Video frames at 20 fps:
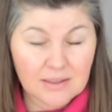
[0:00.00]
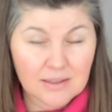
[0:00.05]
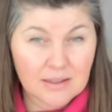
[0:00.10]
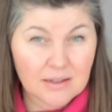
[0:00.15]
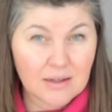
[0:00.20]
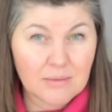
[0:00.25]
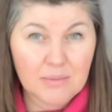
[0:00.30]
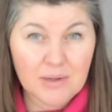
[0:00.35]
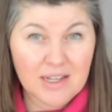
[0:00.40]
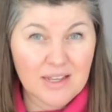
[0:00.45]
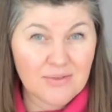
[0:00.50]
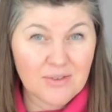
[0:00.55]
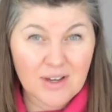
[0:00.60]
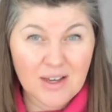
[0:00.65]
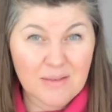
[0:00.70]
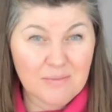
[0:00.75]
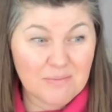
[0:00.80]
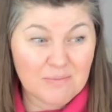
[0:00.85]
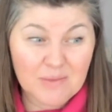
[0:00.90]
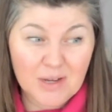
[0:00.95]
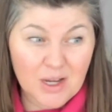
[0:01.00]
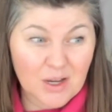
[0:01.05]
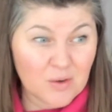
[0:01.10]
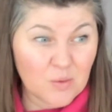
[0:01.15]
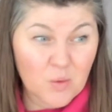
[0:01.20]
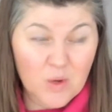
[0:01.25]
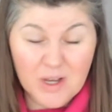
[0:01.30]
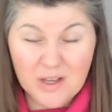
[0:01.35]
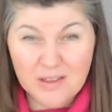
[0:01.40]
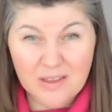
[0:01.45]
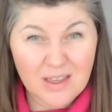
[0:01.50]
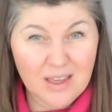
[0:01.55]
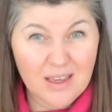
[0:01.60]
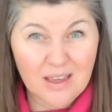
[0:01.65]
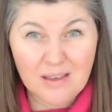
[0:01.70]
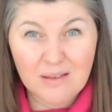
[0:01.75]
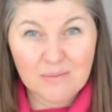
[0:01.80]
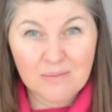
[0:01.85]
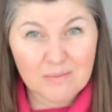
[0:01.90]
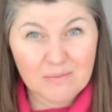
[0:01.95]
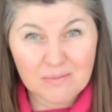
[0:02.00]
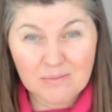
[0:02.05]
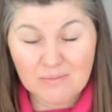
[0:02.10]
I believe I'm unworthy,